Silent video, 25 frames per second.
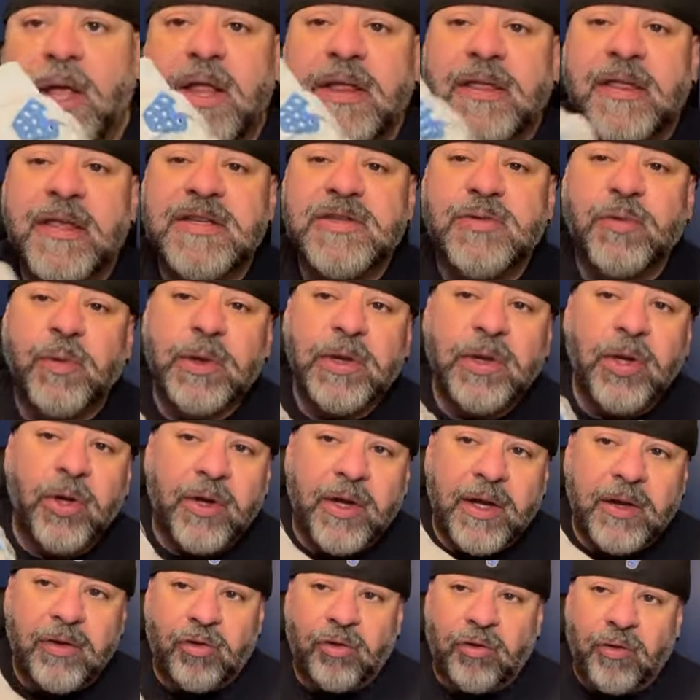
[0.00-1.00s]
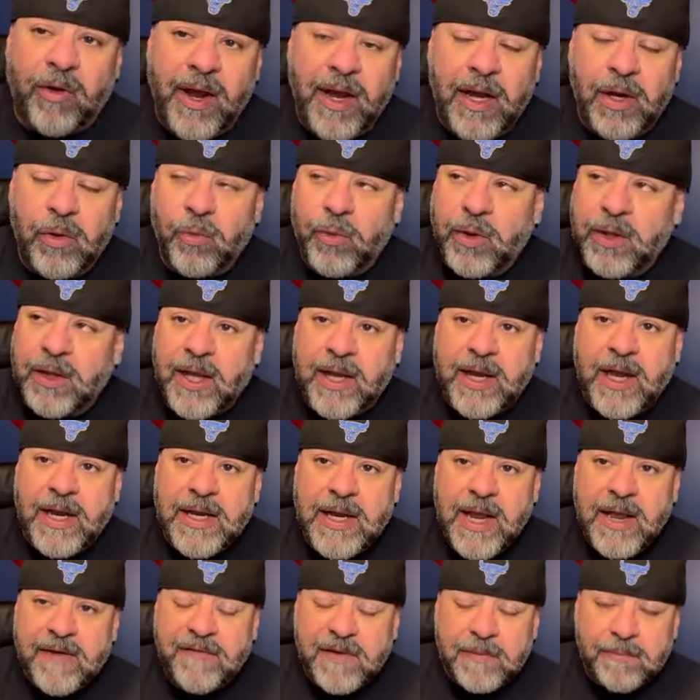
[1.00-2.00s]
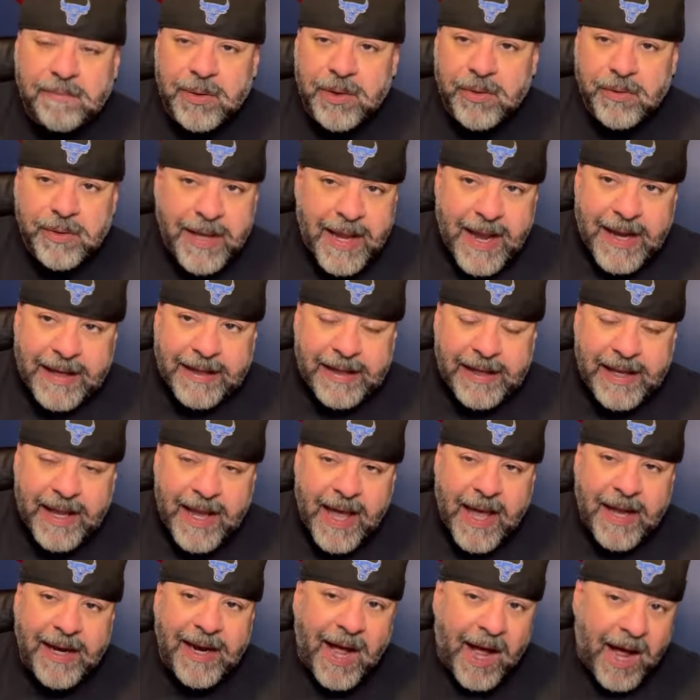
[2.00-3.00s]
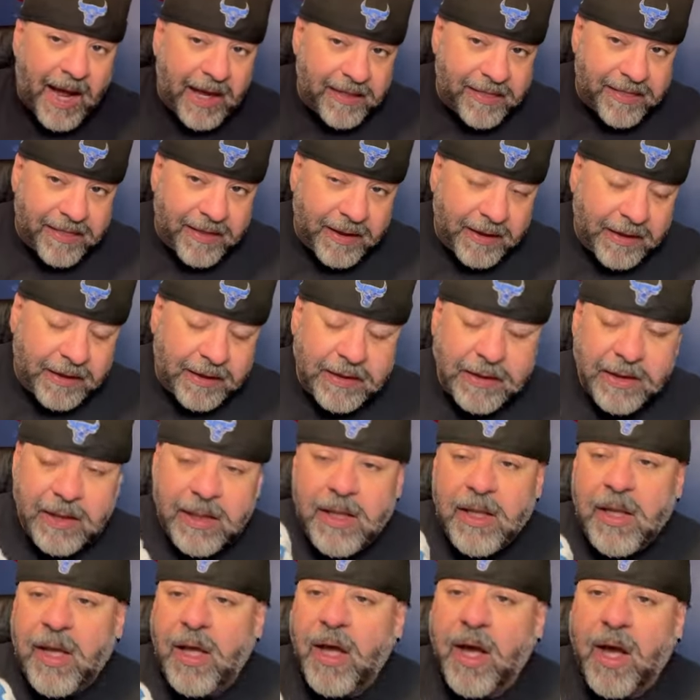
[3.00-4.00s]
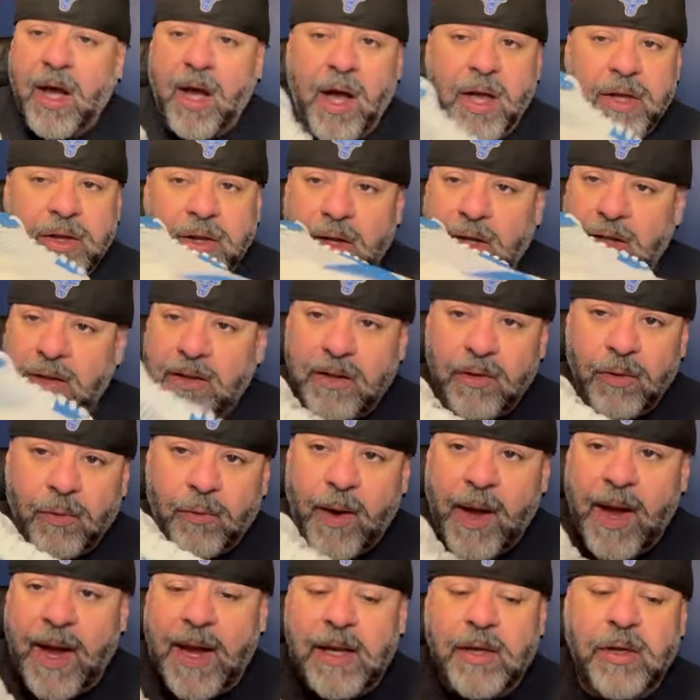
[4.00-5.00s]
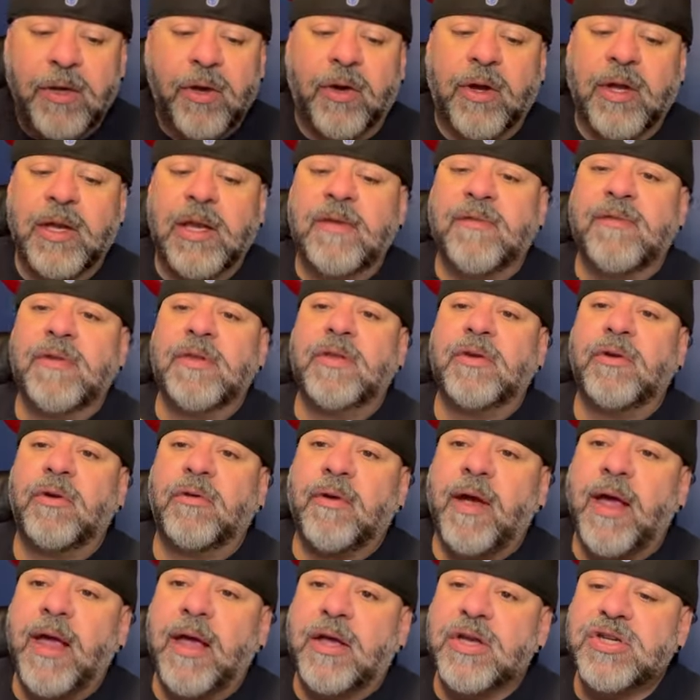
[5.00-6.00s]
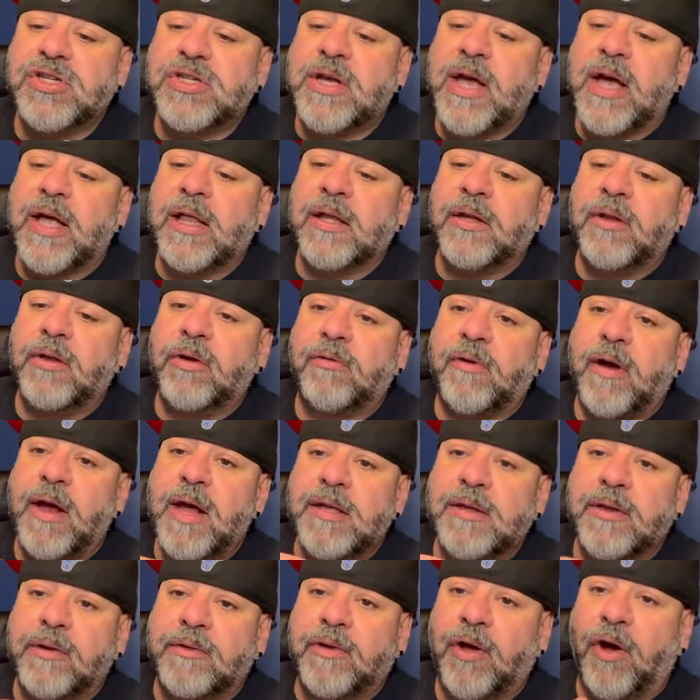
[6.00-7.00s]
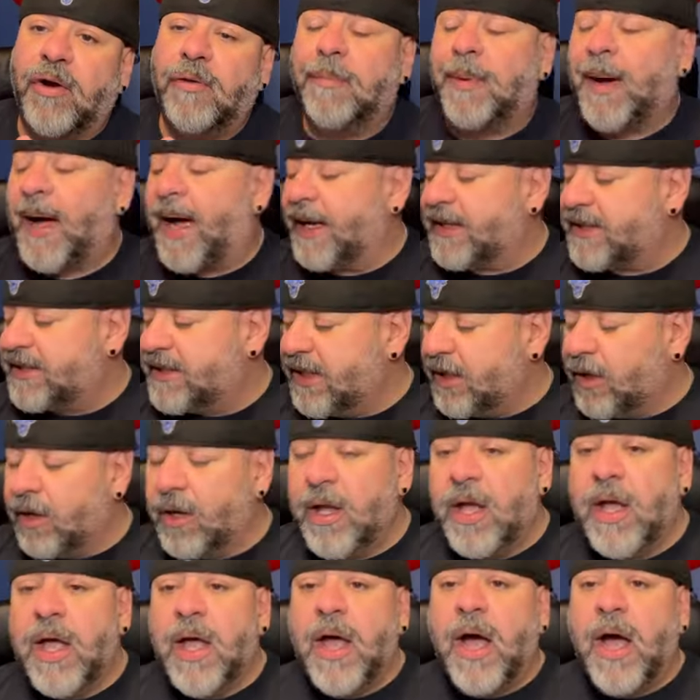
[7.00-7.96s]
This would look great with like a navy blue Yankee hat, I think. You could do white. You could even do gray because you got a little gray on the toe box here.